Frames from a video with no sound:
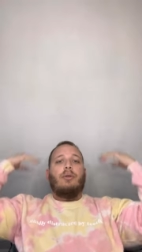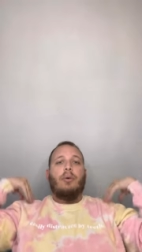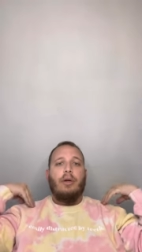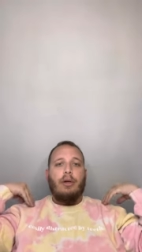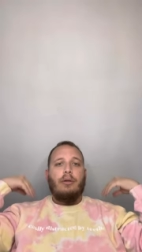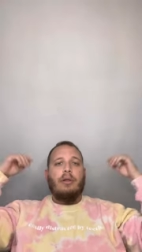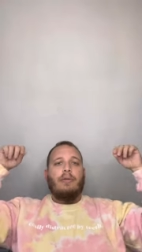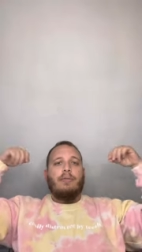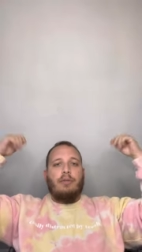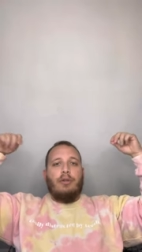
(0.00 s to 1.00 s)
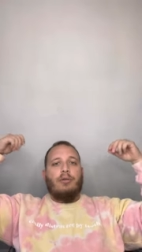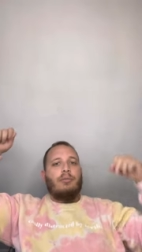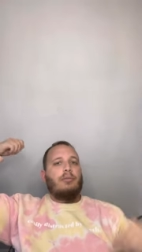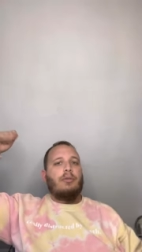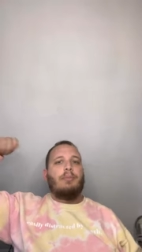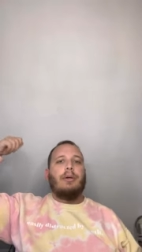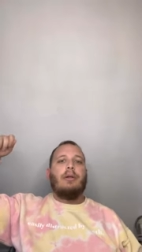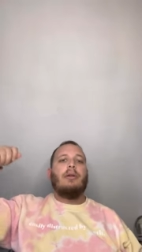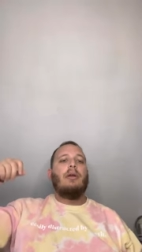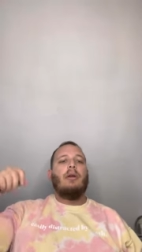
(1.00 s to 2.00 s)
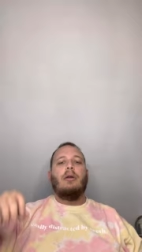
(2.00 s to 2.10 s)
way, like, you know, spin it,